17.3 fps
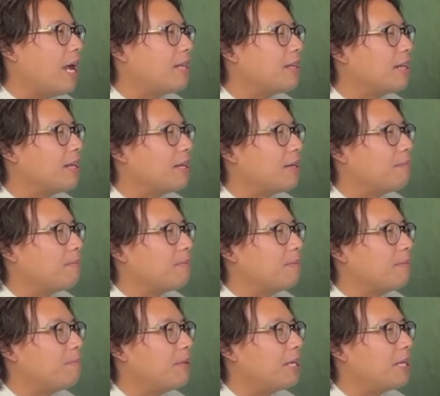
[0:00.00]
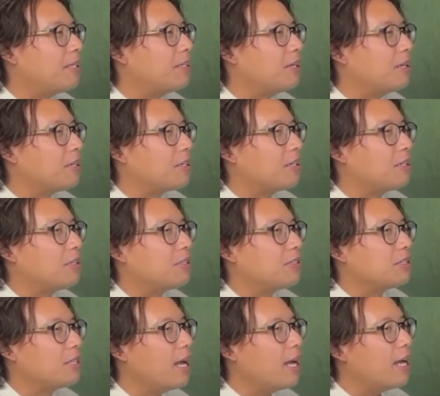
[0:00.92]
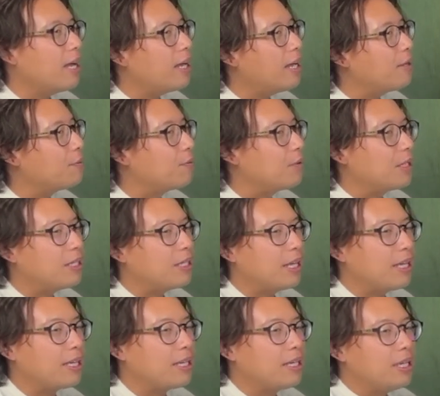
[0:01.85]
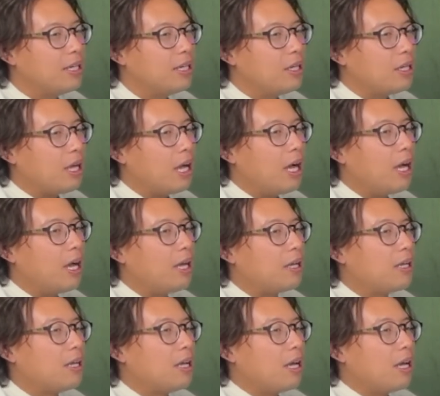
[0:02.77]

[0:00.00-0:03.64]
then Big Dog goes, yeah, we're like uh,